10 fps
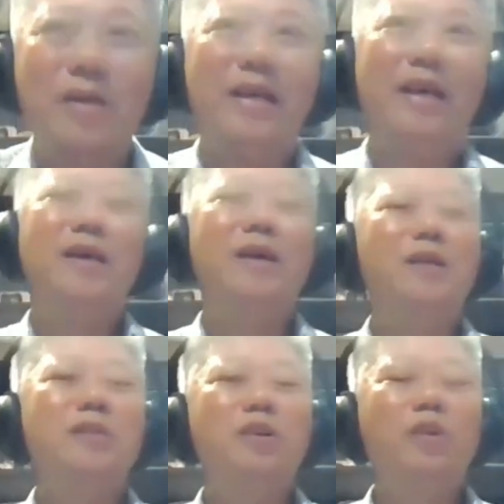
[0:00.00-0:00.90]
Okay,
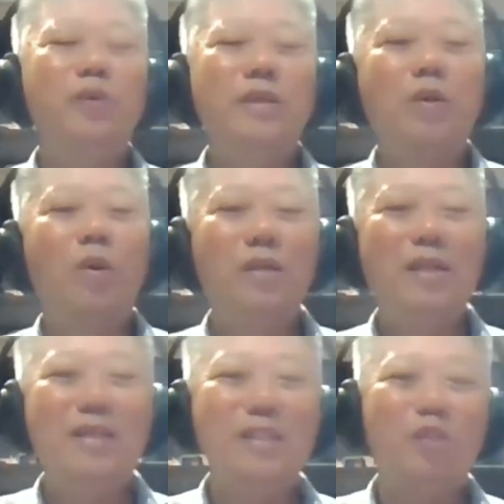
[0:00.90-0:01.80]
so with
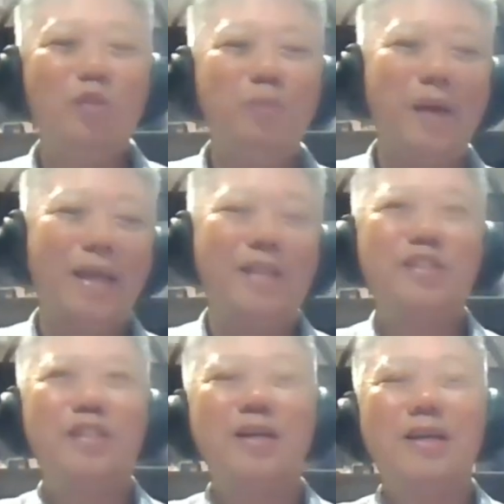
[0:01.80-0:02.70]
only these two
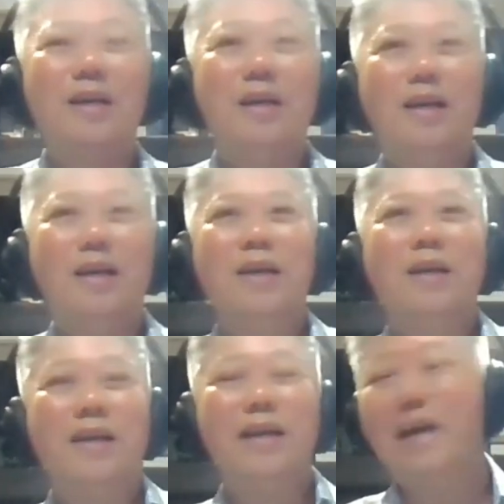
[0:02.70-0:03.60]
patch,
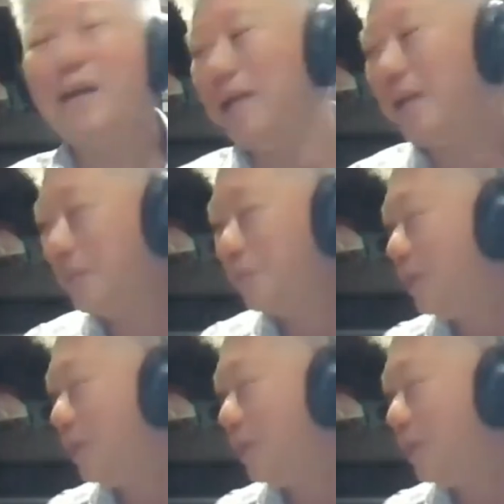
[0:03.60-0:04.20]
I and